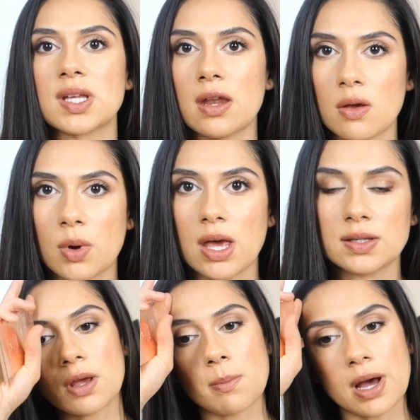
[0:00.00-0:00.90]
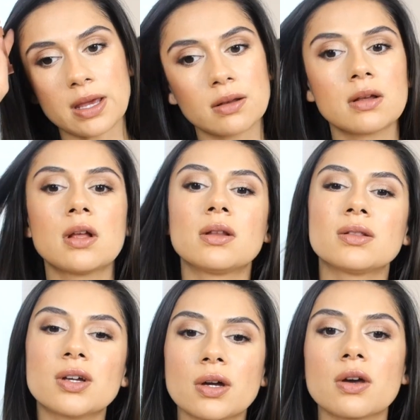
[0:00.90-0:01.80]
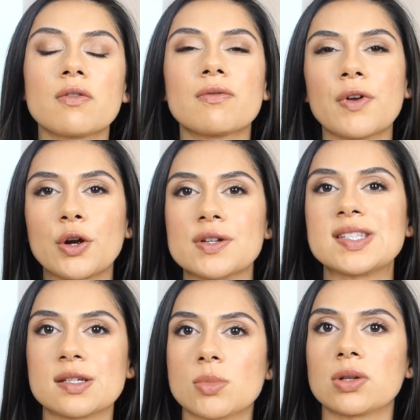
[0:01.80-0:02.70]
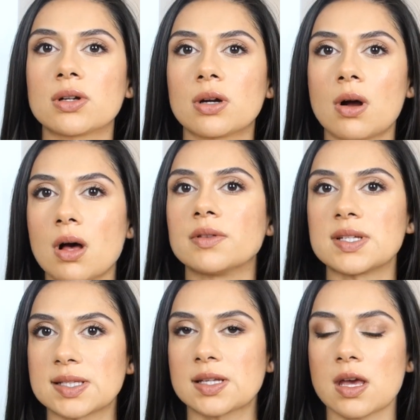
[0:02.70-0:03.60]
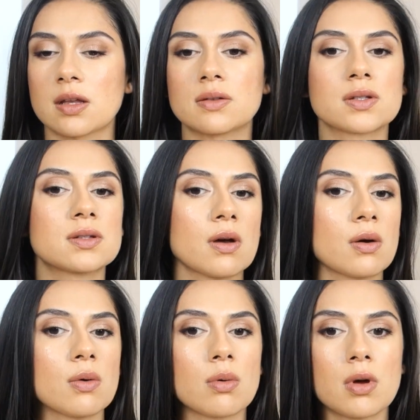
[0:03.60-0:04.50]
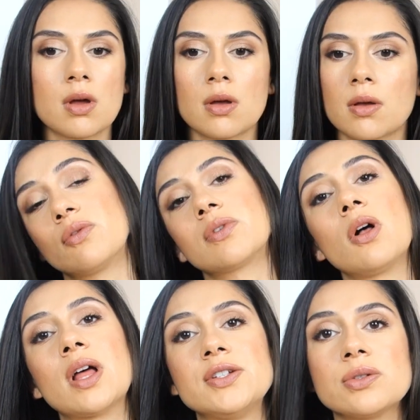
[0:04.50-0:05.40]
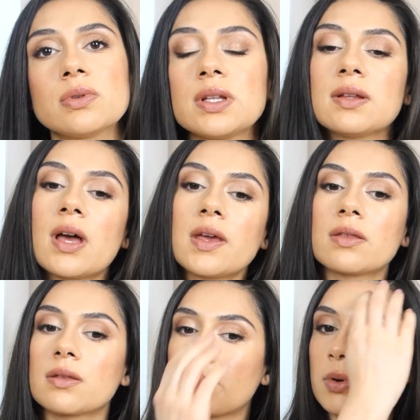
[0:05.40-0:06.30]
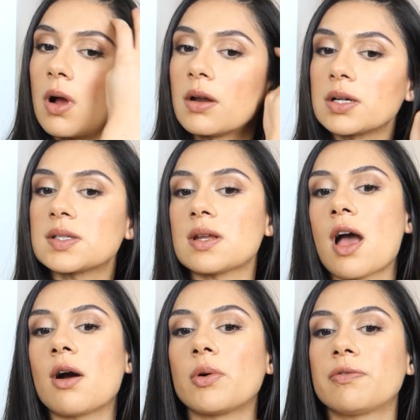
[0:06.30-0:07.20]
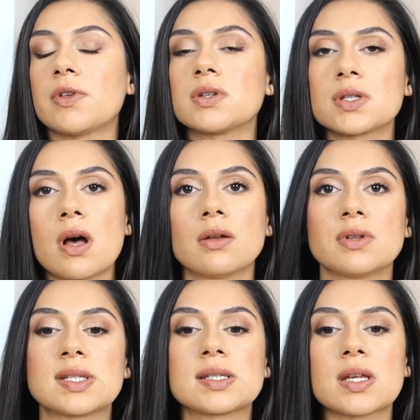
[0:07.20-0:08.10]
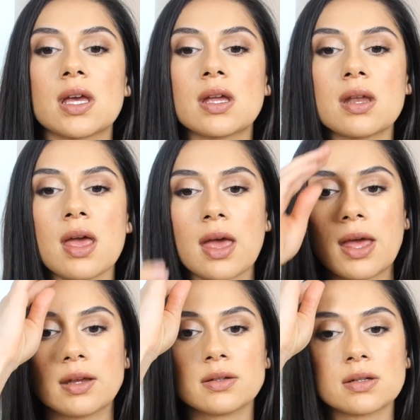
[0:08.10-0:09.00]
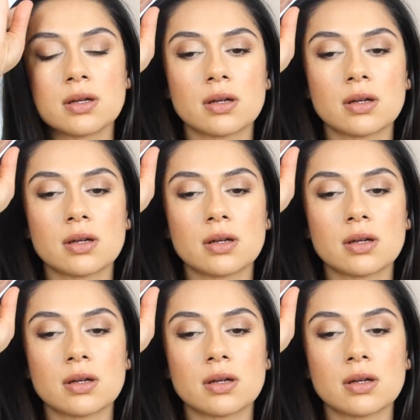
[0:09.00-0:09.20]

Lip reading: anyway. They might look very similar on the skin. So overall, I do really like the product and how it feels on the skin and